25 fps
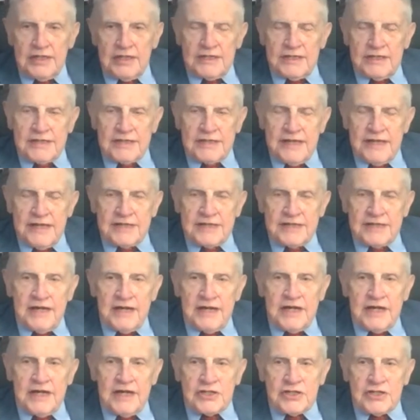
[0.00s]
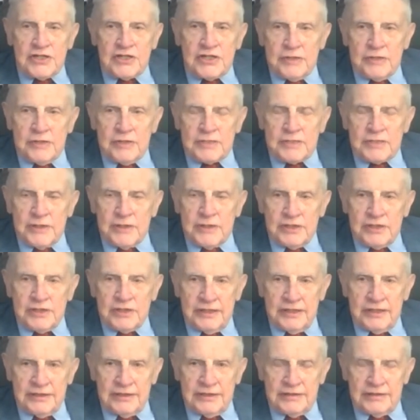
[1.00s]
Is that an issue? I mean,
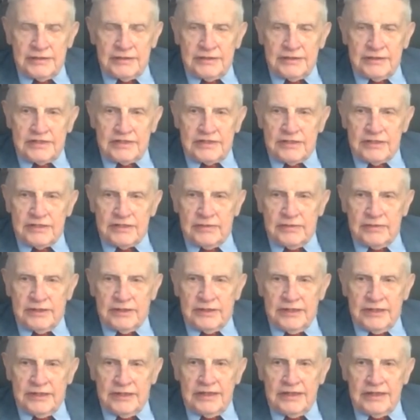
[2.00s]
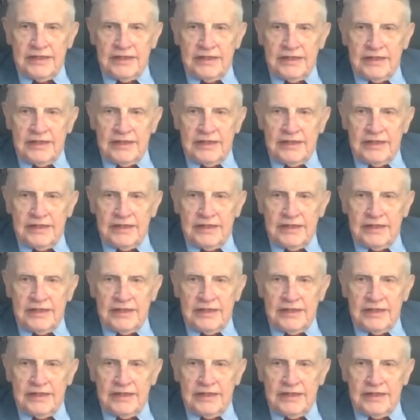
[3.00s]
especially in considering the